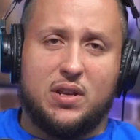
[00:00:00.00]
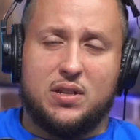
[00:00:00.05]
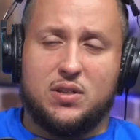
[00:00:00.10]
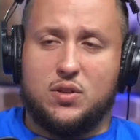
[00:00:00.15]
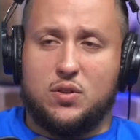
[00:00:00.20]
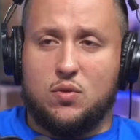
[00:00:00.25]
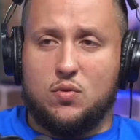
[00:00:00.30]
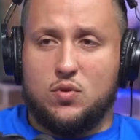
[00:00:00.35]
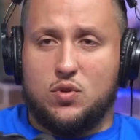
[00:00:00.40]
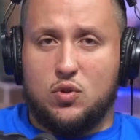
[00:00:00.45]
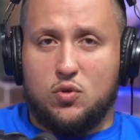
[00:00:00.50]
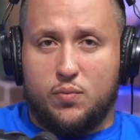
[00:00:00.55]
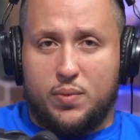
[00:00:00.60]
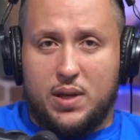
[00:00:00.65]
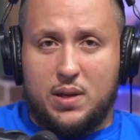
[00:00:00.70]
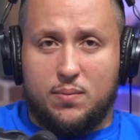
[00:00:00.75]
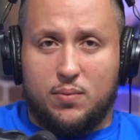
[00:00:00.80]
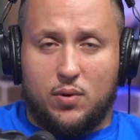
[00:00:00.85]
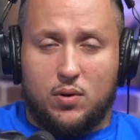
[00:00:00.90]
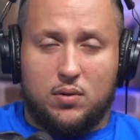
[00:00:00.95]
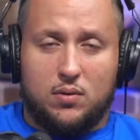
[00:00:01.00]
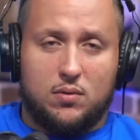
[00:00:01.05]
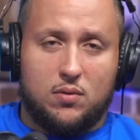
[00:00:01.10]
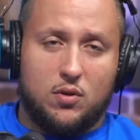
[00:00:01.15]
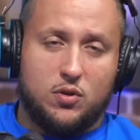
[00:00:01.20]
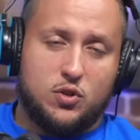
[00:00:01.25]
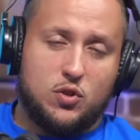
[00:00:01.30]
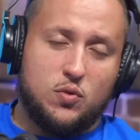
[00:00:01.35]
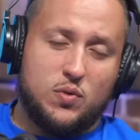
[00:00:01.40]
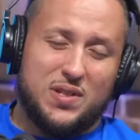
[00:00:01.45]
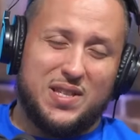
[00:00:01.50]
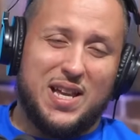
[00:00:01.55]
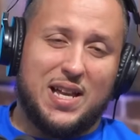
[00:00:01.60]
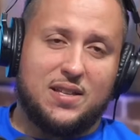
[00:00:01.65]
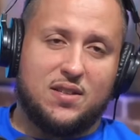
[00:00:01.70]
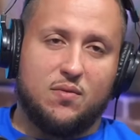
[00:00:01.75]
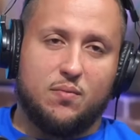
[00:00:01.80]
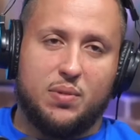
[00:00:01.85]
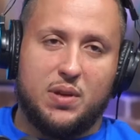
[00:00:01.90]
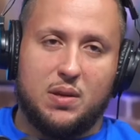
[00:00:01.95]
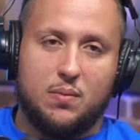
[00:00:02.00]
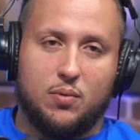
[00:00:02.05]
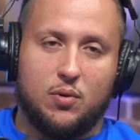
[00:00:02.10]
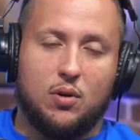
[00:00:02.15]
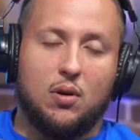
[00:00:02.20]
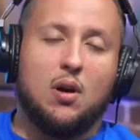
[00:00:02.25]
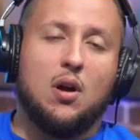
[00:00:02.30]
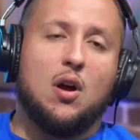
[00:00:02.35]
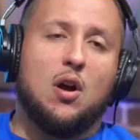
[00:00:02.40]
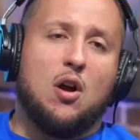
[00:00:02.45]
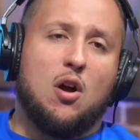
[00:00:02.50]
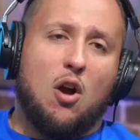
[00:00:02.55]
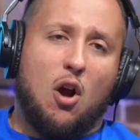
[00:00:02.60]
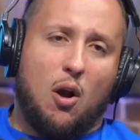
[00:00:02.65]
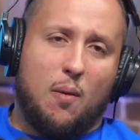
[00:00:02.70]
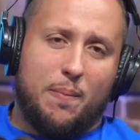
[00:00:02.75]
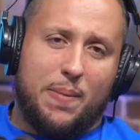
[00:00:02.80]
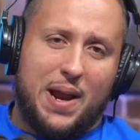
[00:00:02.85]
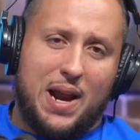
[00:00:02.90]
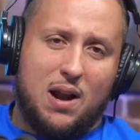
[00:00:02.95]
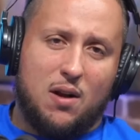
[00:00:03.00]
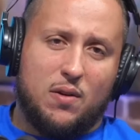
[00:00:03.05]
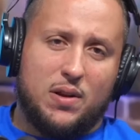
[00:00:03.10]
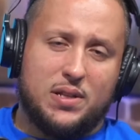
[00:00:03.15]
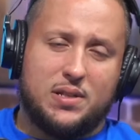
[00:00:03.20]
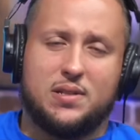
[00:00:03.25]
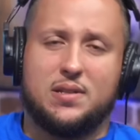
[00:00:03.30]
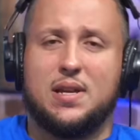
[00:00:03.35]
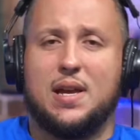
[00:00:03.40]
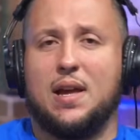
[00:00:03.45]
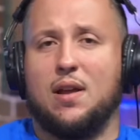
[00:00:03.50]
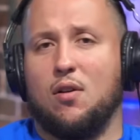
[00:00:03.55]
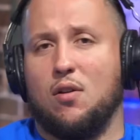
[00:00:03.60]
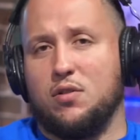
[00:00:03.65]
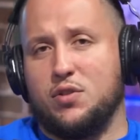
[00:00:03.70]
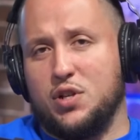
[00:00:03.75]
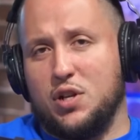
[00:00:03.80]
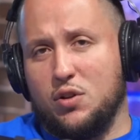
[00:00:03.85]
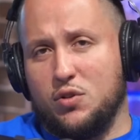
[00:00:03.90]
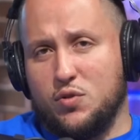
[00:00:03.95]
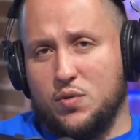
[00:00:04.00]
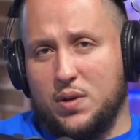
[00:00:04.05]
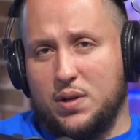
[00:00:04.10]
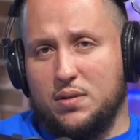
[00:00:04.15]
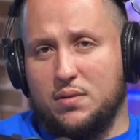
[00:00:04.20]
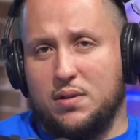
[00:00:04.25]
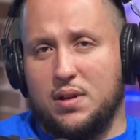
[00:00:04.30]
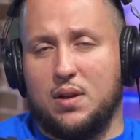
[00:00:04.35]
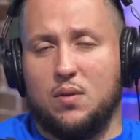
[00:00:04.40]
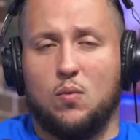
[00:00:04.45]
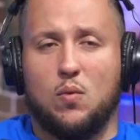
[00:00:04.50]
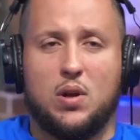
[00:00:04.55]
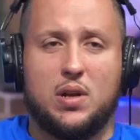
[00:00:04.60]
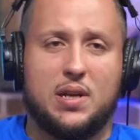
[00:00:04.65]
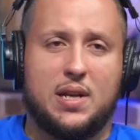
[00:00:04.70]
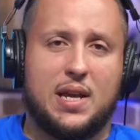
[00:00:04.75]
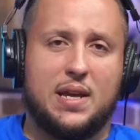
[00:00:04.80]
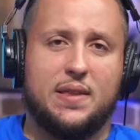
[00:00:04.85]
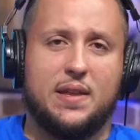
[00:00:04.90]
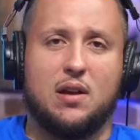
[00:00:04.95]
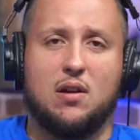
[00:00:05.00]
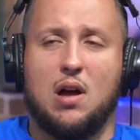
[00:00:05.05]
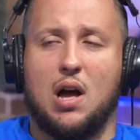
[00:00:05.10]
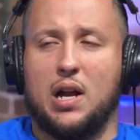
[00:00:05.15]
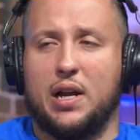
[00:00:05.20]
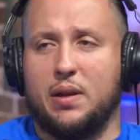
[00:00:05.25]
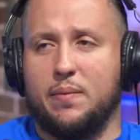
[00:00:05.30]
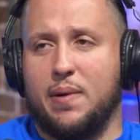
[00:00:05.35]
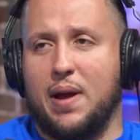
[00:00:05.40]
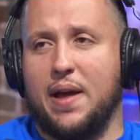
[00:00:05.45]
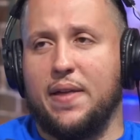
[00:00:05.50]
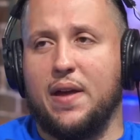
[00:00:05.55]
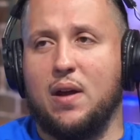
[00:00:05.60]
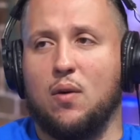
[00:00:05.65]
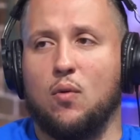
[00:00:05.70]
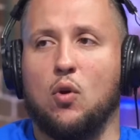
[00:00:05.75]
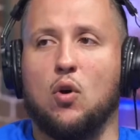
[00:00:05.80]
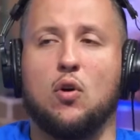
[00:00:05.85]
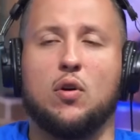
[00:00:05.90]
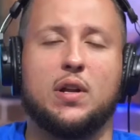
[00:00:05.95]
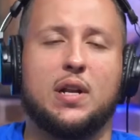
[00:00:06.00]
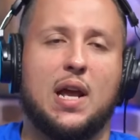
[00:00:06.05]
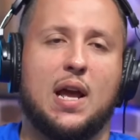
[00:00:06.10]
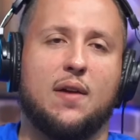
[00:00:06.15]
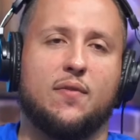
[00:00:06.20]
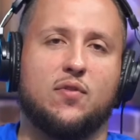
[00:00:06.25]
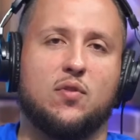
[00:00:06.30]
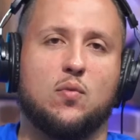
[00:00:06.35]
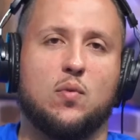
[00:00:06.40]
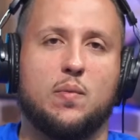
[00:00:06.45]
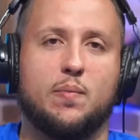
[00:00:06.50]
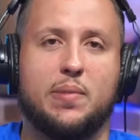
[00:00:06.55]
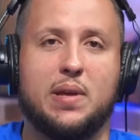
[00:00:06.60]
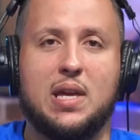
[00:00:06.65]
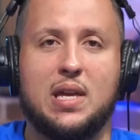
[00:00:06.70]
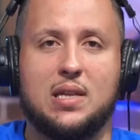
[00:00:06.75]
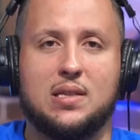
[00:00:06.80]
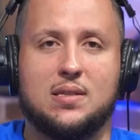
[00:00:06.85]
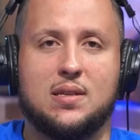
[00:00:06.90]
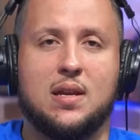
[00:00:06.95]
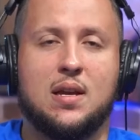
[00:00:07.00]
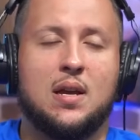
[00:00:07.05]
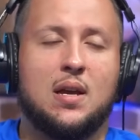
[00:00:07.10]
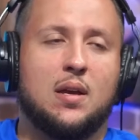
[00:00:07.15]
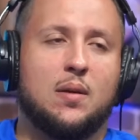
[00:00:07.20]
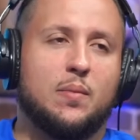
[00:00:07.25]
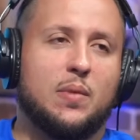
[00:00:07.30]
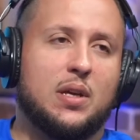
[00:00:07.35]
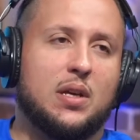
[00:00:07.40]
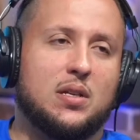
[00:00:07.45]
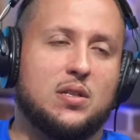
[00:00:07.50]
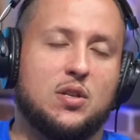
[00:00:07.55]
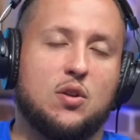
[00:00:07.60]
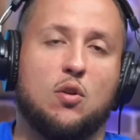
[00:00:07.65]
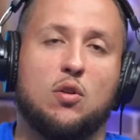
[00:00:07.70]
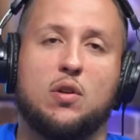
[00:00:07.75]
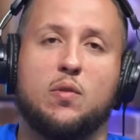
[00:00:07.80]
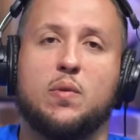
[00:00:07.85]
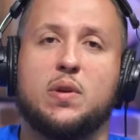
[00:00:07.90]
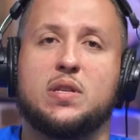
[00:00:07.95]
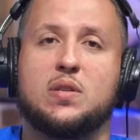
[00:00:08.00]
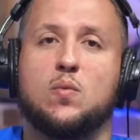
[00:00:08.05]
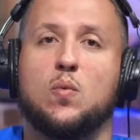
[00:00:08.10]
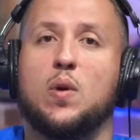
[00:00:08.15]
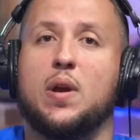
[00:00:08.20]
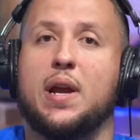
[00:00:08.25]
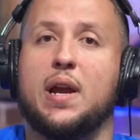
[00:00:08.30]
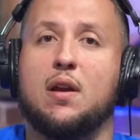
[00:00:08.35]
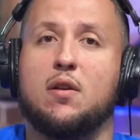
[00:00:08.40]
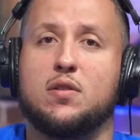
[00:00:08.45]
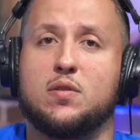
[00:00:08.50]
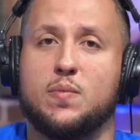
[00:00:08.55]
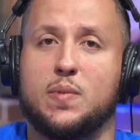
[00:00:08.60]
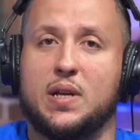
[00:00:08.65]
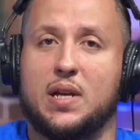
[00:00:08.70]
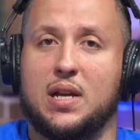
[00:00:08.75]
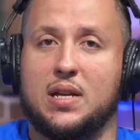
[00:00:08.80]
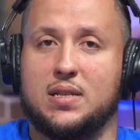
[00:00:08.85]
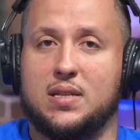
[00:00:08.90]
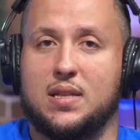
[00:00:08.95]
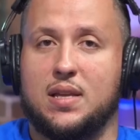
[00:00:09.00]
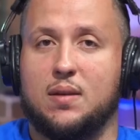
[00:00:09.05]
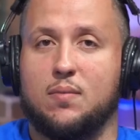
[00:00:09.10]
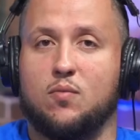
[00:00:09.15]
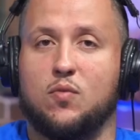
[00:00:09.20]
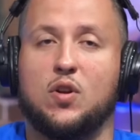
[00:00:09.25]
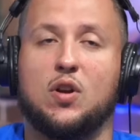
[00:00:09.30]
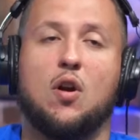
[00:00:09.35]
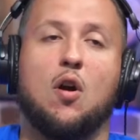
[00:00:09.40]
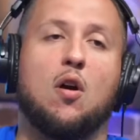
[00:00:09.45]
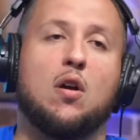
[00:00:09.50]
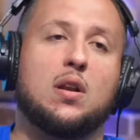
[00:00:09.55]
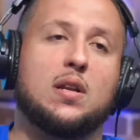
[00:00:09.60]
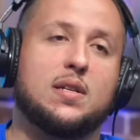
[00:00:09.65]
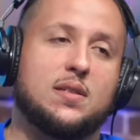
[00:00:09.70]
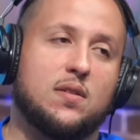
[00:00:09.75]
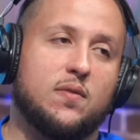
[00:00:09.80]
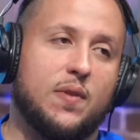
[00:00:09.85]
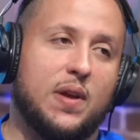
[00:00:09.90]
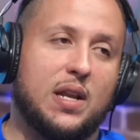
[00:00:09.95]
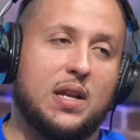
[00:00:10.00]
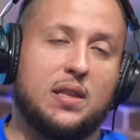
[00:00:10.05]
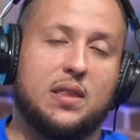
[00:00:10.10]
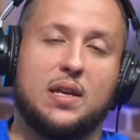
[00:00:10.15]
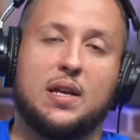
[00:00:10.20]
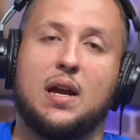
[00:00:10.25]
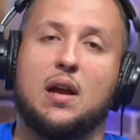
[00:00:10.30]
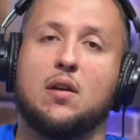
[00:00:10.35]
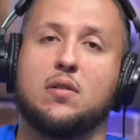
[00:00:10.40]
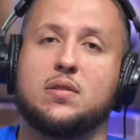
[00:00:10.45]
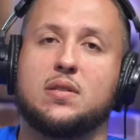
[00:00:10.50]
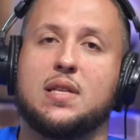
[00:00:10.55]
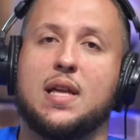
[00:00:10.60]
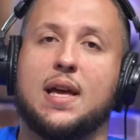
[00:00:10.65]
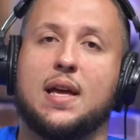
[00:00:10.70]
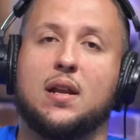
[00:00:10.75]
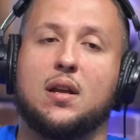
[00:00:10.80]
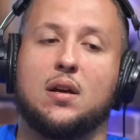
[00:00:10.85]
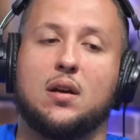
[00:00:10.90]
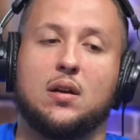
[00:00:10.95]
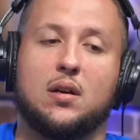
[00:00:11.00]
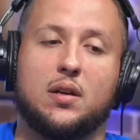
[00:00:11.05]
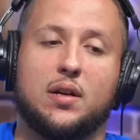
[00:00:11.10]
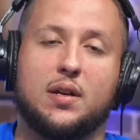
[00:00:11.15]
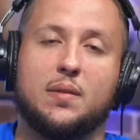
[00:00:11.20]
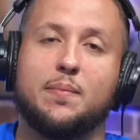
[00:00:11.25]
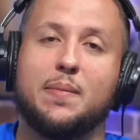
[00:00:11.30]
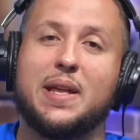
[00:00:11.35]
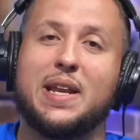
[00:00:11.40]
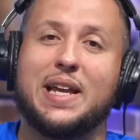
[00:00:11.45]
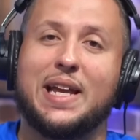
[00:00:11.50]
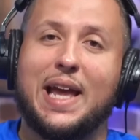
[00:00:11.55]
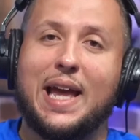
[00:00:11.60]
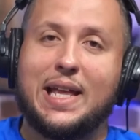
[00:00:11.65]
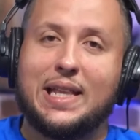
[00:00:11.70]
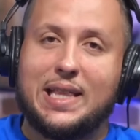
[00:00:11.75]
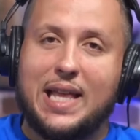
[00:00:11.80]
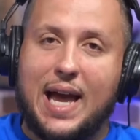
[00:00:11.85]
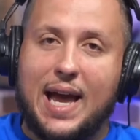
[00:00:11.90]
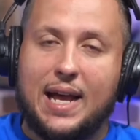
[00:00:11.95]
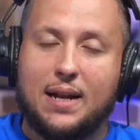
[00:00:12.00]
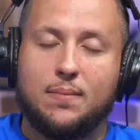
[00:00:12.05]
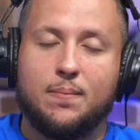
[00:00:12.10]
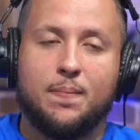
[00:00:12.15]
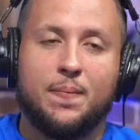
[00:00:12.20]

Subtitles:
is through two people or two sets of people, our parents and our children. And one day they'll occupy that role and have to repeat, because the only reason we're here is because of them, regardless of anything else that could mitigate that.